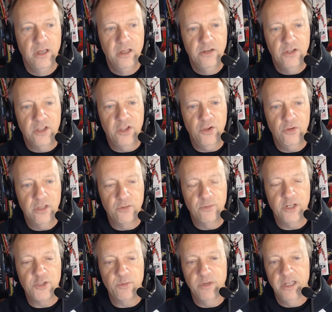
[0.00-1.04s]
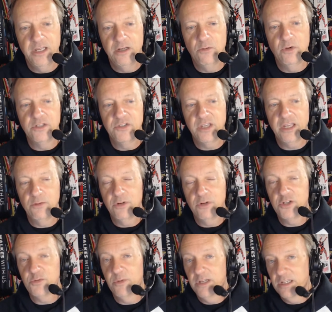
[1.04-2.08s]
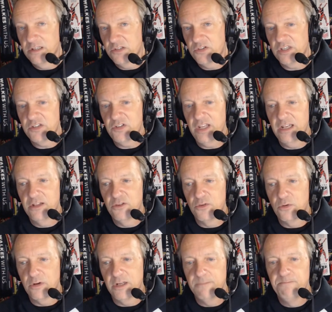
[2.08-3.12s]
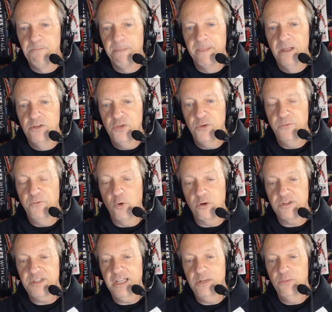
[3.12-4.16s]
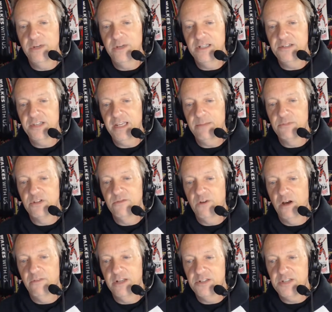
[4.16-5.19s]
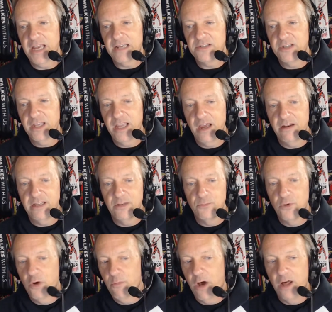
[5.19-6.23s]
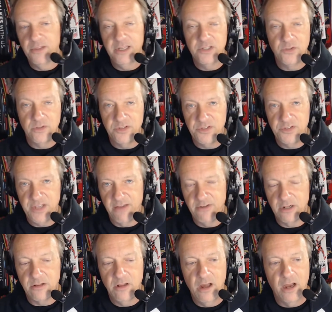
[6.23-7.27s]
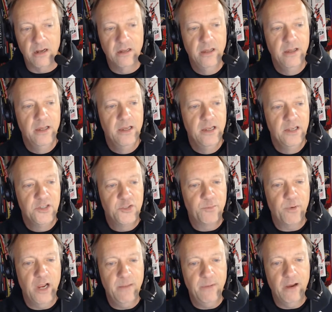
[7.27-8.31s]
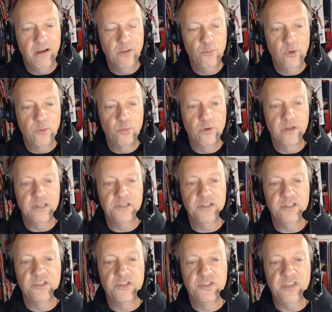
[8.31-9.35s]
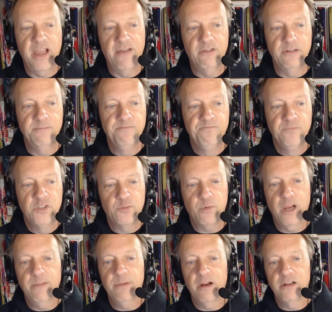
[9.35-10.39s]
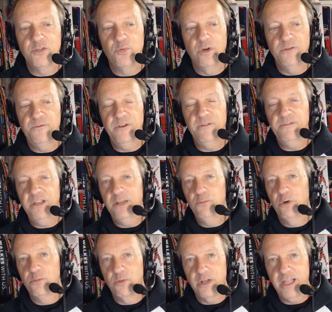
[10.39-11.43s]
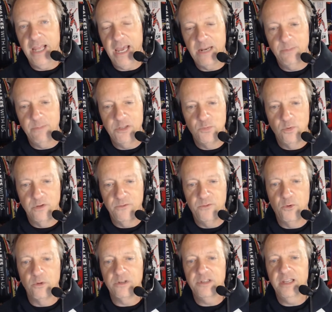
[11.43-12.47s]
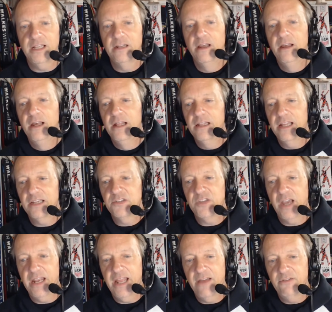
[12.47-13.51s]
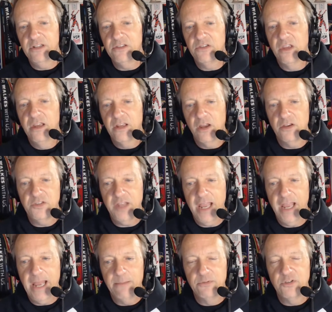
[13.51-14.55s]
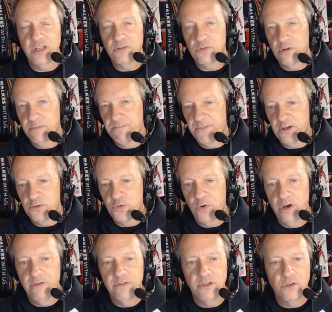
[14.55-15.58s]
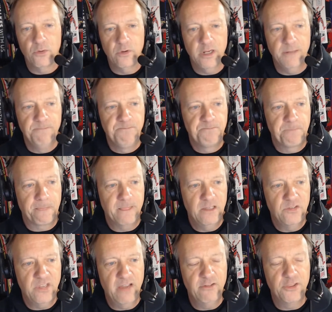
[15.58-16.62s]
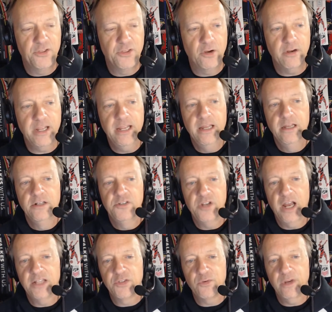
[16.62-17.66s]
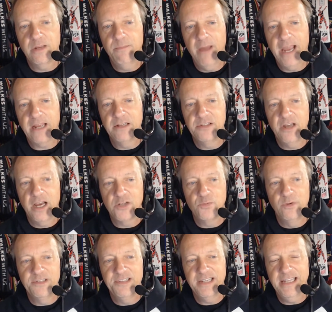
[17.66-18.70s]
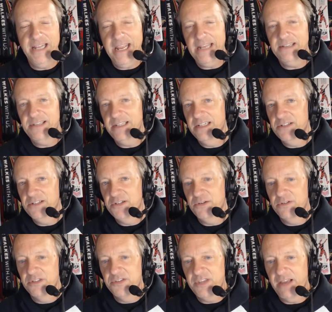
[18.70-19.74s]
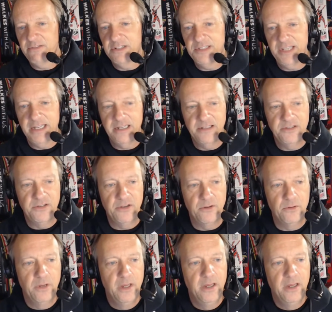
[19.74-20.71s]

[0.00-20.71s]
Decula and Richmond Hill, once again, Richmond Hill 16-3. 2 14-win teams involving Jackson County and Rome. All these are at 7 o'clock. Sprayberry Woodward is at 7. Sprayberry's 1-15. Woodward Academy's 1-14. Lakeside Evans goes to Hab Central. They're 12-3. 7:30, Johns Creek McIntosh, once again 18-2 and 17-2.